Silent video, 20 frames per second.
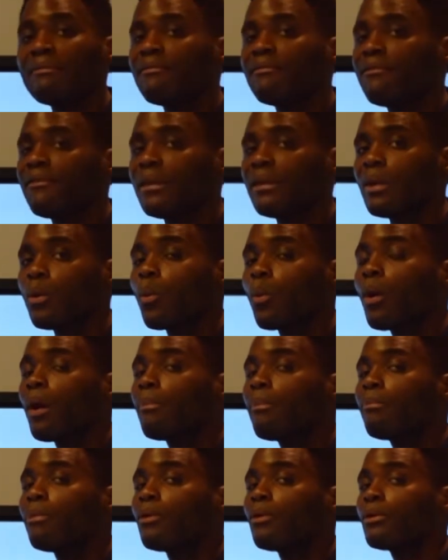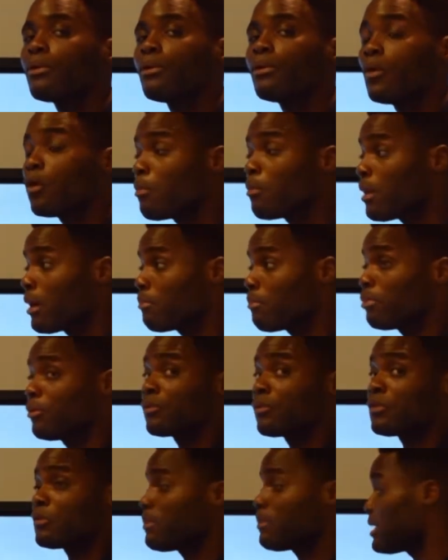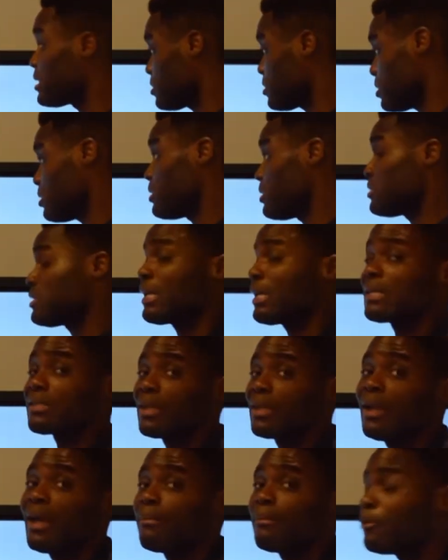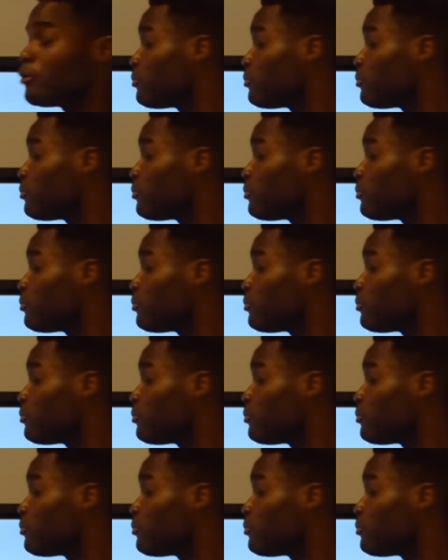infinite whiteboard, or my board space, in this case a light